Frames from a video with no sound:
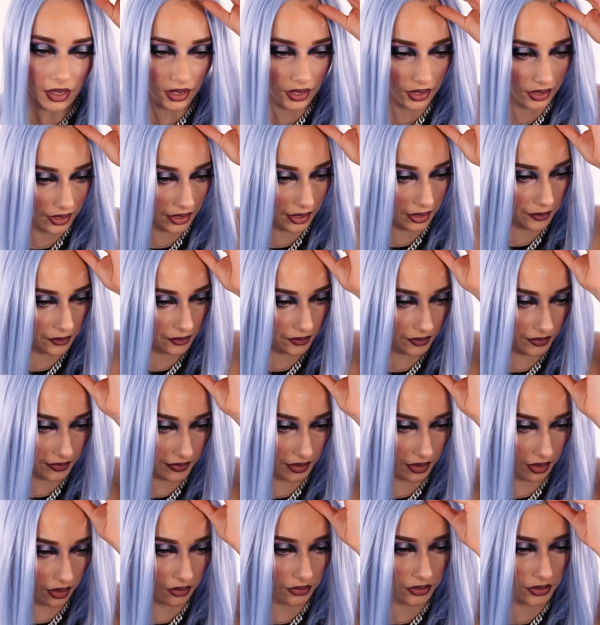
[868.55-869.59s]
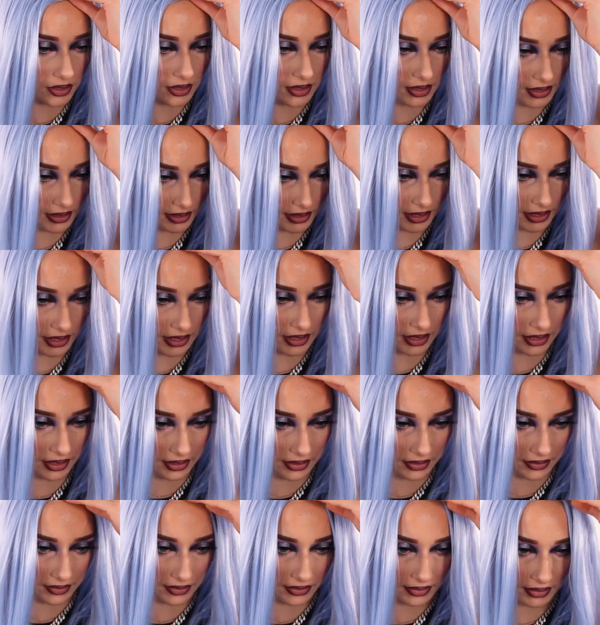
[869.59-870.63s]
Obviously,
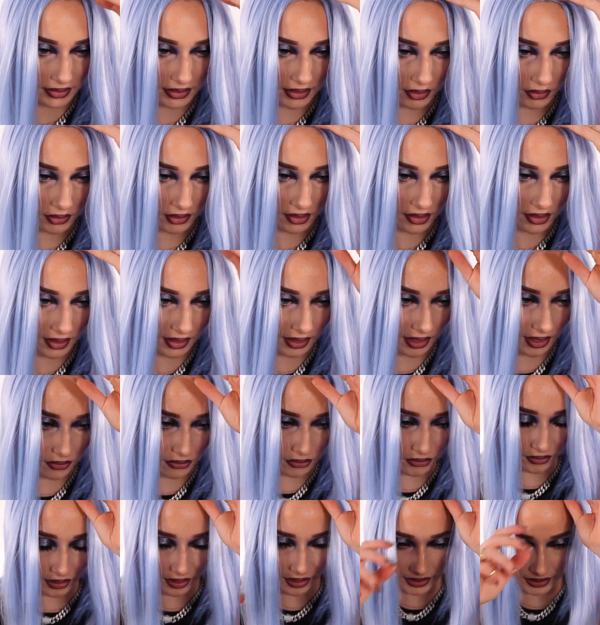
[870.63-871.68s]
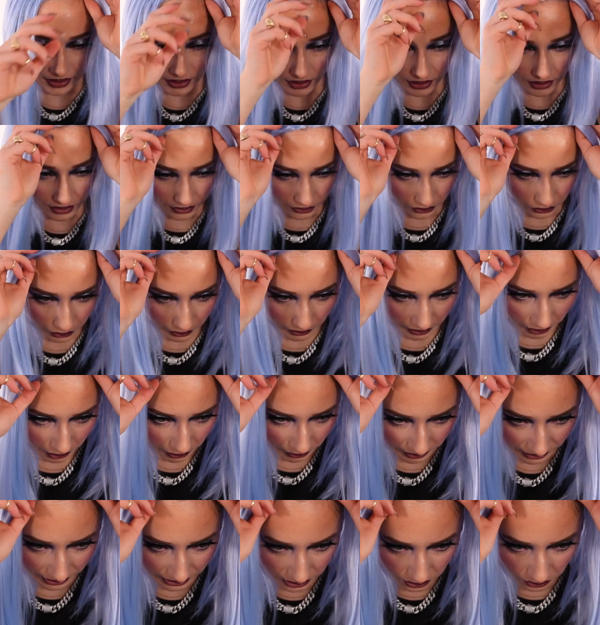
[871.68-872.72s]
the only thing I find weird
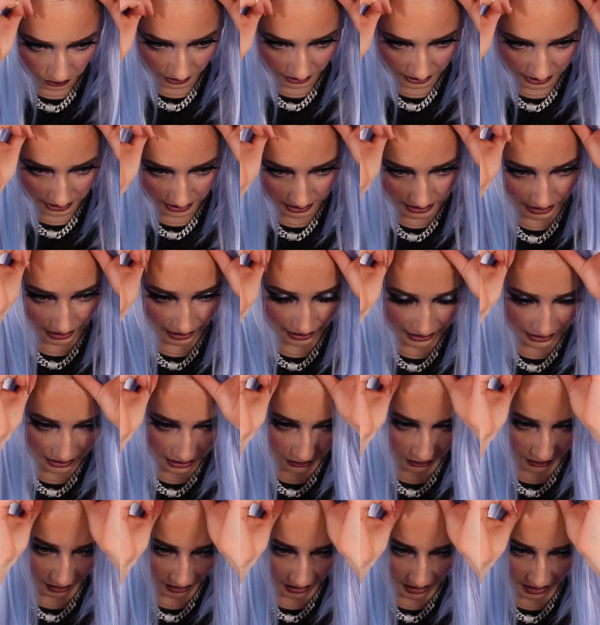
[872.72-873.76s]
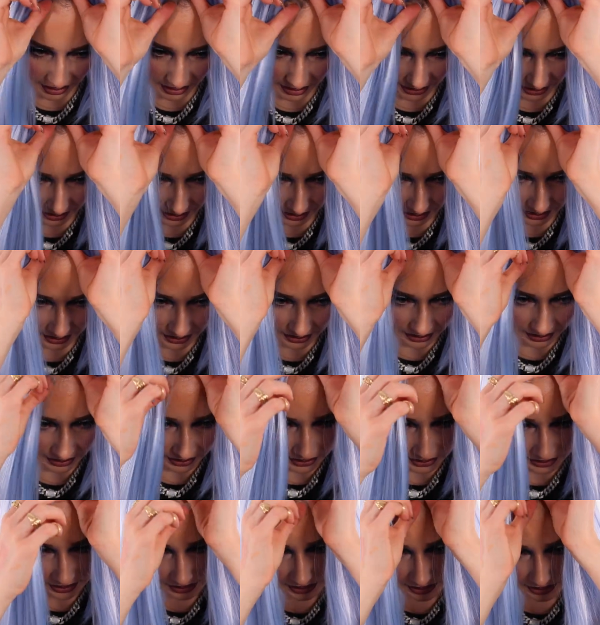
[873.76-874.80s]
with these wigs is that it's very thick
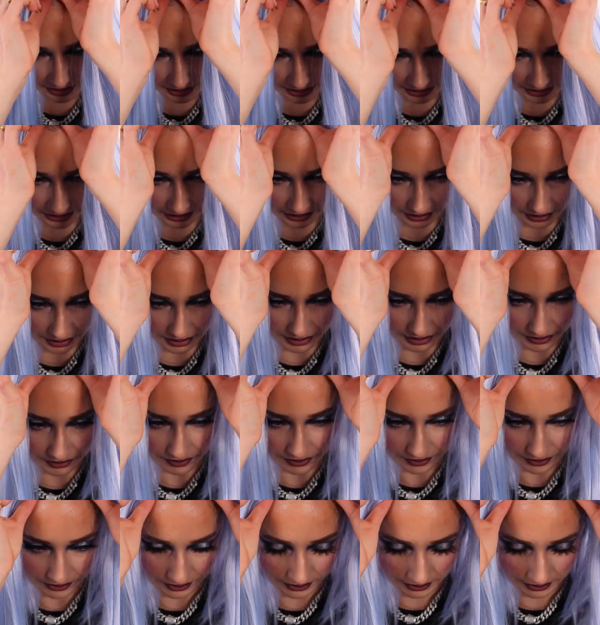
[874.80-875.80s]
here.